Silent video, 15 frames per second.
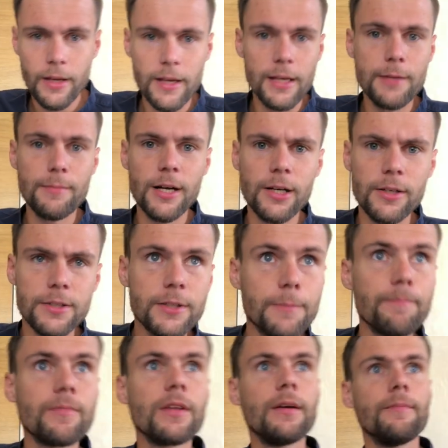In mouth,
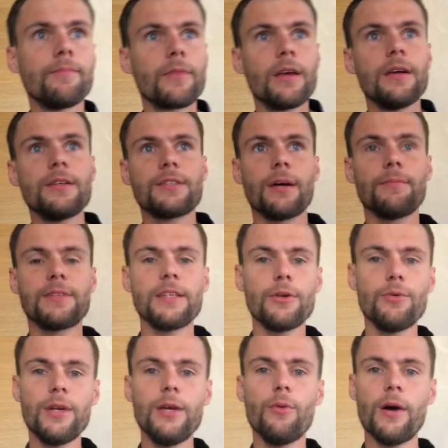something
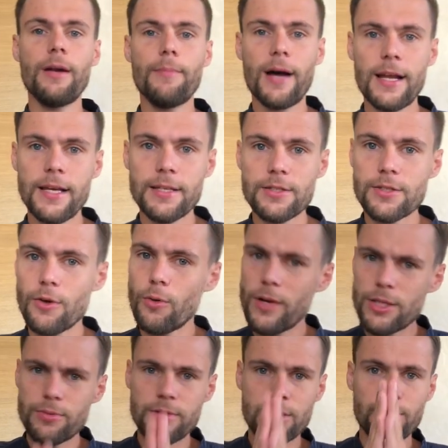really well balanced,
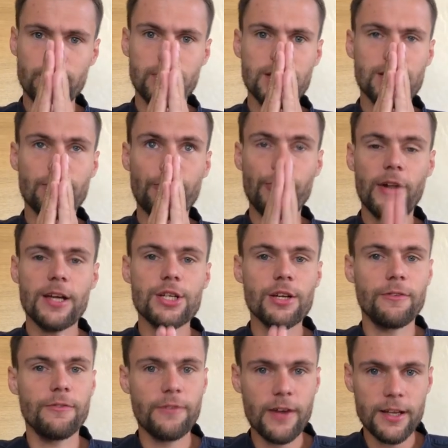always with fresh
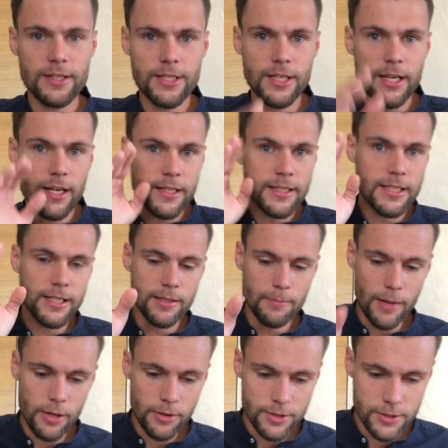and verticality in
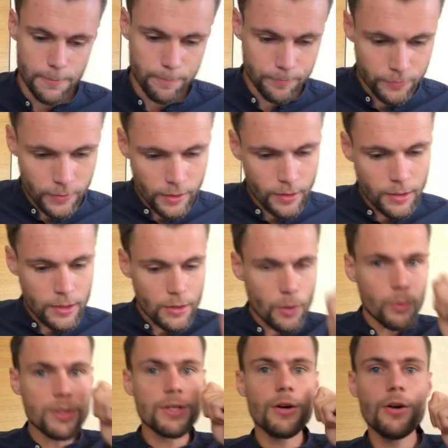mouth,
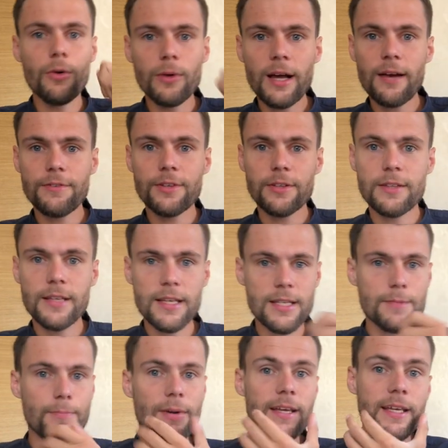with a long
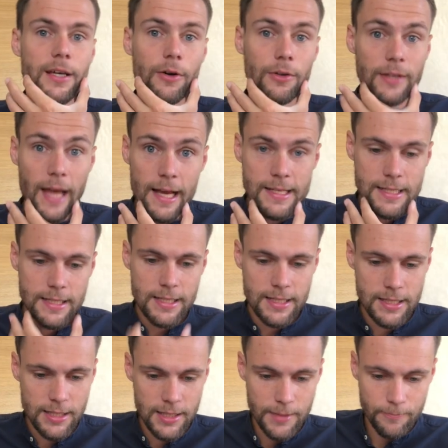aftertaste, playing on
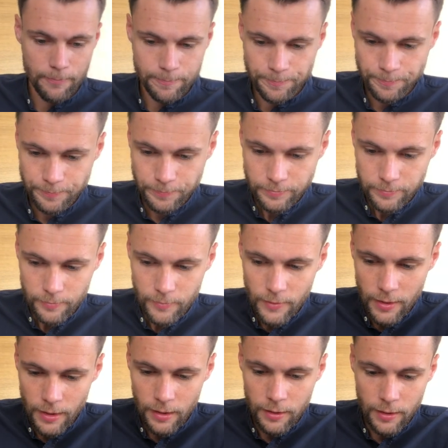acidity,
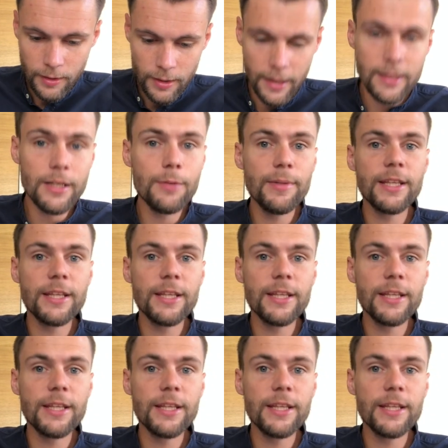and a little